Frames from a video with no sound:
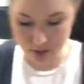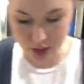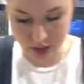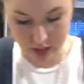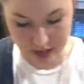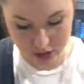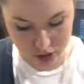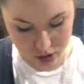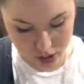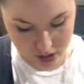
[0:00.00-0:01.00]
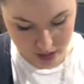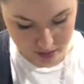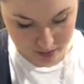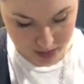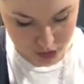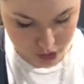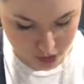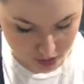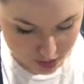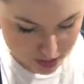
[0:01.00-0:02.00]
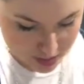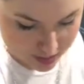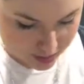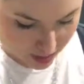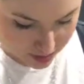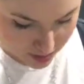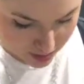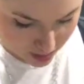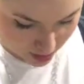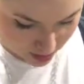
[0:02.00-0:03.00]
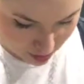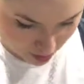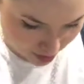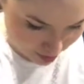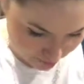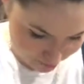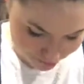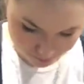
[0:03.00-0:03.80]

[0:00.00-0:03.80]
I'm just gonna like stir it up, make sure it's not stuck anywhere.